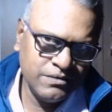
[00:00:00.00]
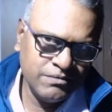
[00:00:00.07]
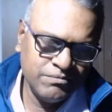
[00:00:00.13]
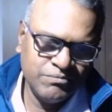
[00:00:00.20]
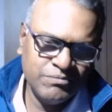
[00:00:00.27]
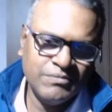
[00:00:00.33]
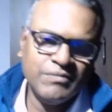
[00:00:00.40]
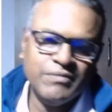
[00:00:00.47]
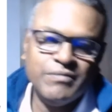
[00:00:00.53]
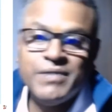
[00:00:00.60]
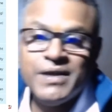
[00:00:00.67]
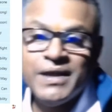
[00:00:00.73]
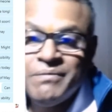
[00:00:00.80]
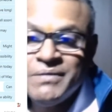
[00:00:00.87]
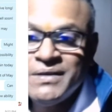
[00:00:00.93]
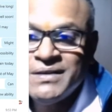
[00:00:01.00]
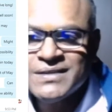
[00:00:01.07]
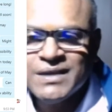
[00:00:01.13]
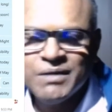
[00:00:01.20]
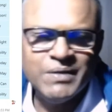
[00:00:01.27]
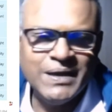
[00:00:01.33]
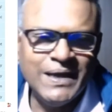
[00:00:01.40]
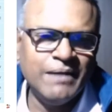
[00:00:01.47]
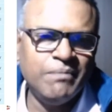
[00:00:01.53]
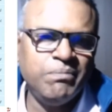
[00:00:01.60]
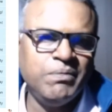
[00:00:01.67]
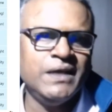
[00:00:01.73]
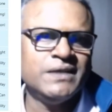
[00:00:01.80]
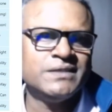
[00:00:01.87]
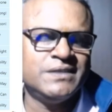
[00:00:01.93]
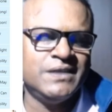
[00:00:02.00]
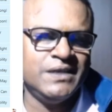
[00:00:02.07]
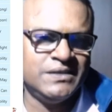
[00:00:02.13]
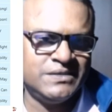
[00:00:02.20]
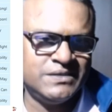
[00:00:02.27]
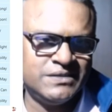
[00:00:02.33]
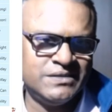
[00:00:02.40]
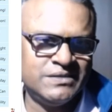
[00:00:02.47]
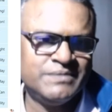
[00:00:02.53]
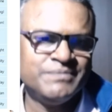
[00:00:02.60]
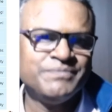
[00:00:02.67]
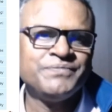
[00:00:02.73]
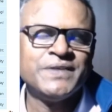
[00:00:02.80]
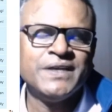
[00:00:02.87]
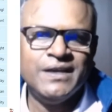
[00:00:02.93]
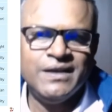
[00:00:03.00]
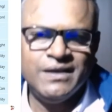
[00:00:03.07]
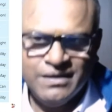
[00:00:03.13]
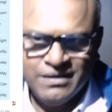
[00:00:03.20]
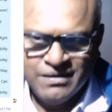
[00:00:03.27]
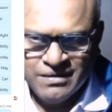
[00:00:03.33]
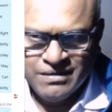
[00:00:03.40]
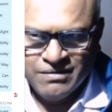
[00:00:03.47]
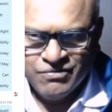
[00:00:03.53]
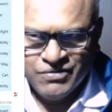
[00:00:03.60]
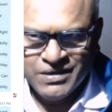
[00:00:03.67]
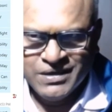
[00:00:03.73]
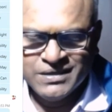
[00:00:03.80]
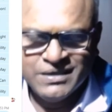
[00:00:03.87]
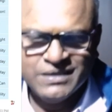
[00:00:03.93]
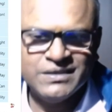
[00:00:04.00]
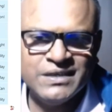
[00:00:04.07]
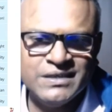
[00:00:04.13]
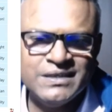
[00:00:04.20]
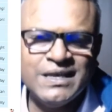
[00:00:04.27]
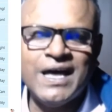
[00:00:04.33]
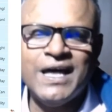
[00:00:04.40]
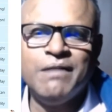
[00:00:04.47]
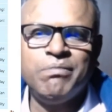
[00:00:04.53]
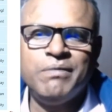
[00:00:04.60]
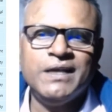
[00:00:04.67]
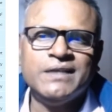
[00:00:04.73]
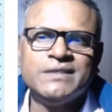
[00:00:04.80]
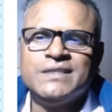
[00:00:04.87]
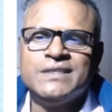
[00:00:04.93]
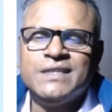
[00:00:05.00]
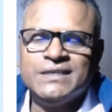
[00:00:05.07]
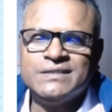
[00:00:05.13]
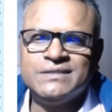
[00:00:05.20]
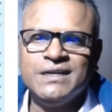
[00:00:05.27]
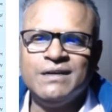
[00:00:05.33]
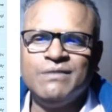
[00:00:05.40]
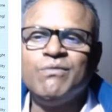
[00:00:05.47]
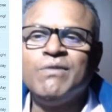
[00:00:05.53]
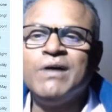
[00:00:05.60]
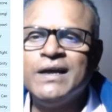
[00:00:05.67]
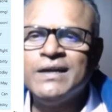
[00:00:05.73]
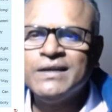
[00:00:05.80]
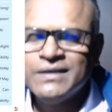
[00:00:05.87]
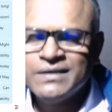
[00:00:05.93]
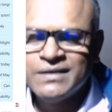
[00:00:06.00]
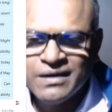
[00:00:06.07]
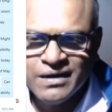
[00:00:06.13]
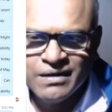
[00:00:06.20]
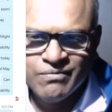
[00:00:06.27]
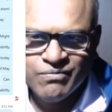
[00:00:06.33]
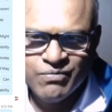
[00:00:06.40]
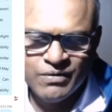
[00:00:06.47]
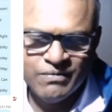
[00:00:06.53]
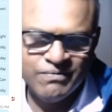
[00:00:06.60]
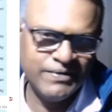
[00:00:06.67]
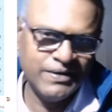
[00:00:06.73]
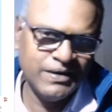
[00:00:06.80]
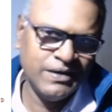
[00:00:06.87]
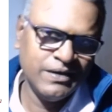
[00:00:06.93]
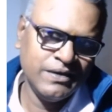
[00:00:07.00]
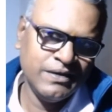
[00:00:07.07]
Maybe some helplessness. It is his helplessness that why he didn't fulfill.